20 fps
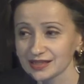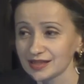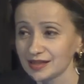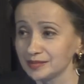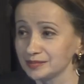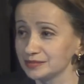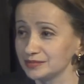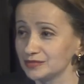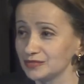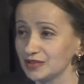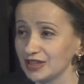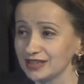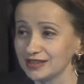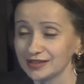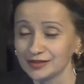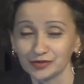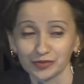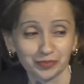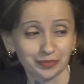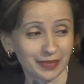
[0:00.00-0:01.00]
I'm ready
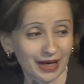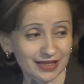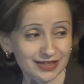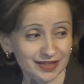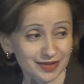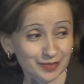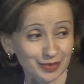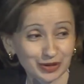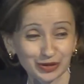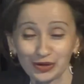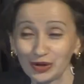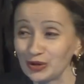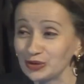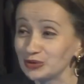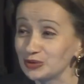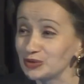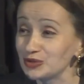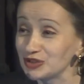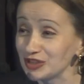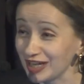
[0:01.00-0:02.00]
to pass the baton
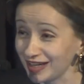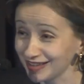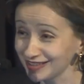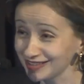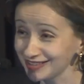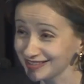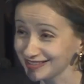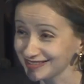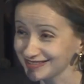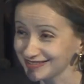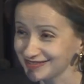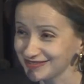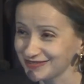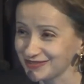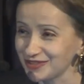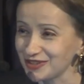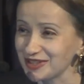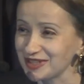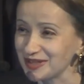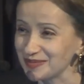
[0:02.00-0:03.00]
to Chang
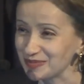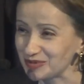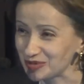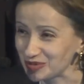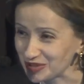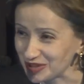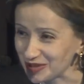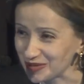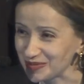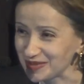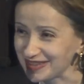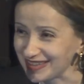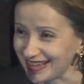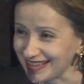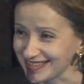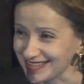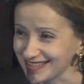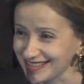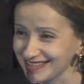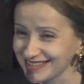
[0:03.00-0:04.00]
for him to share with
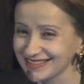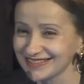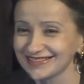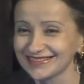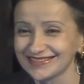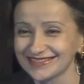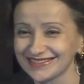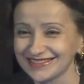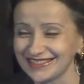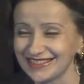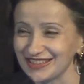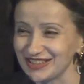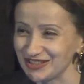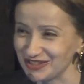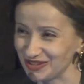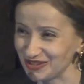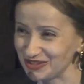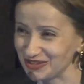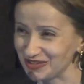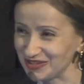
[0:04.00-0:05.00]
us the
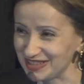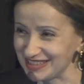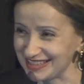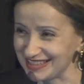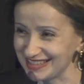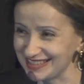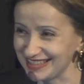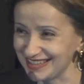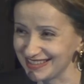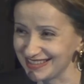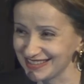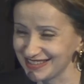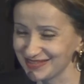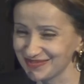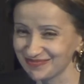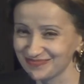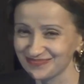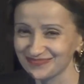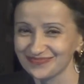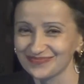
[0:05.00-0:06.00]
results of his research.
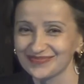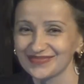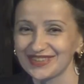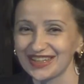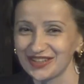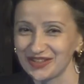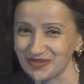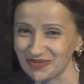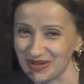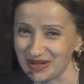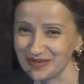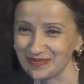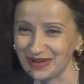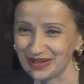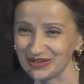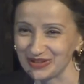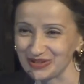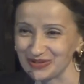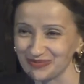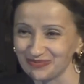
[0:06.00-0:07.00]
Thank you very
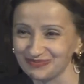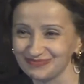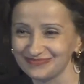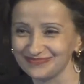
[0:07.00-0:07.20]
much.